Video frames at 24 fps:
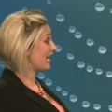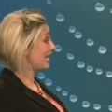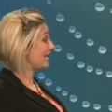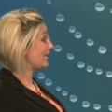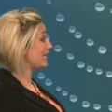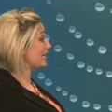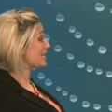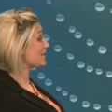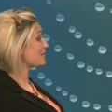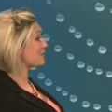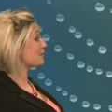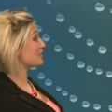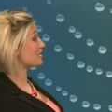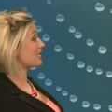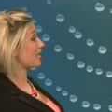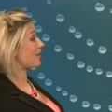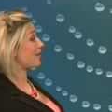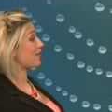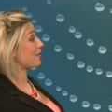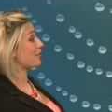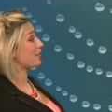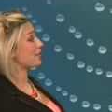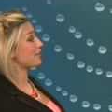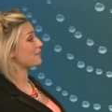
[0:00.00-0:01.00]
And here's what's
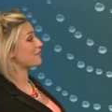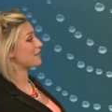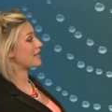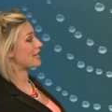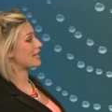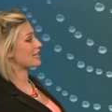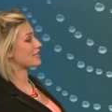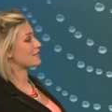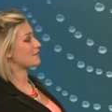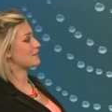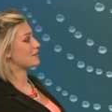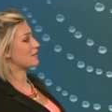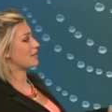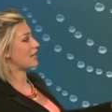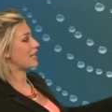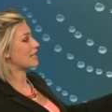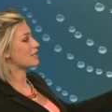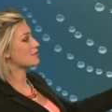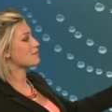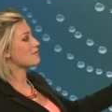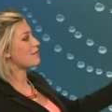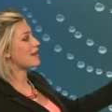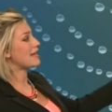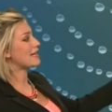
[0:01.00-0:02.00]
going on over the next few
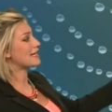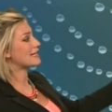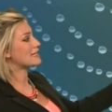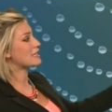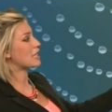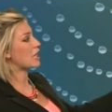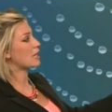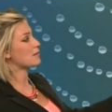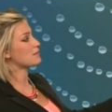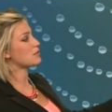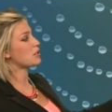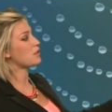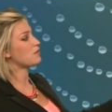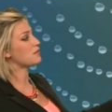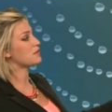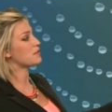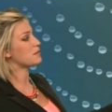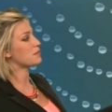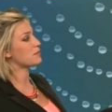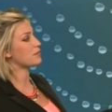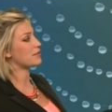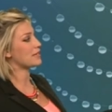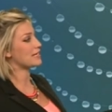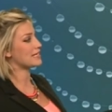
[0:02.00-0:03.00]
days. Rain at times,
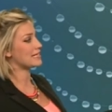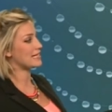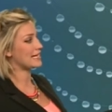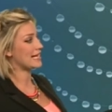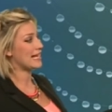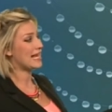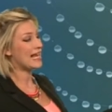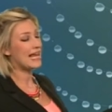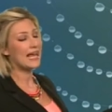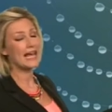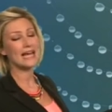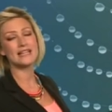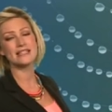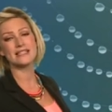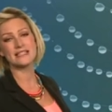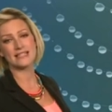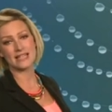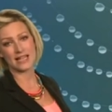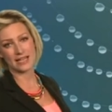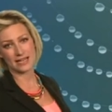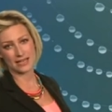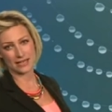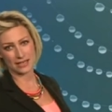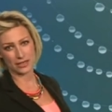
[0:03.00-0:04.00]
often breezy, and
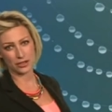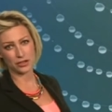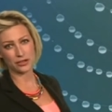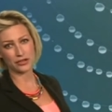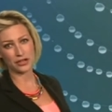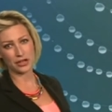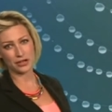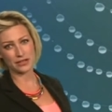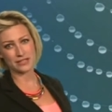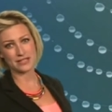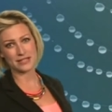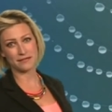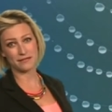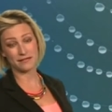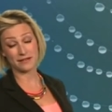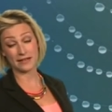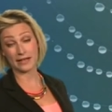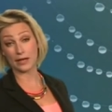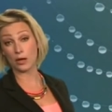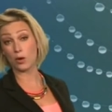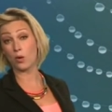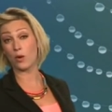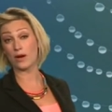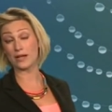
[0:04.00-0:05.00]
certainly you'll notice it
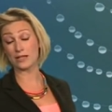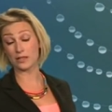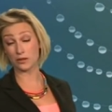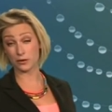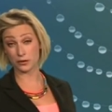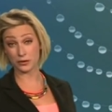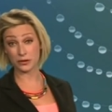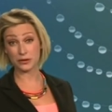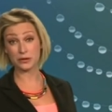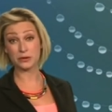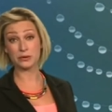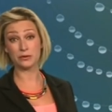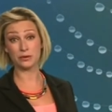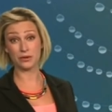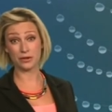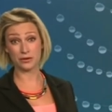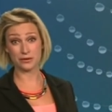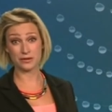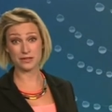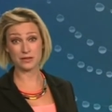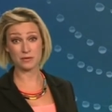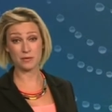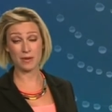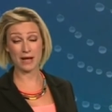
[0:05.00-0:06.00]
feeling quite a lot
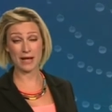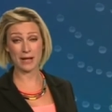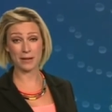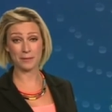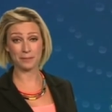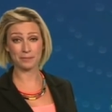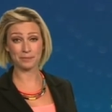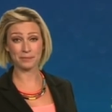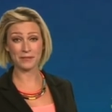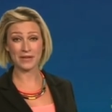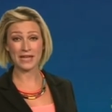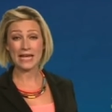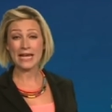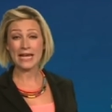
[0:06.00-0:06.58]
cooler as well.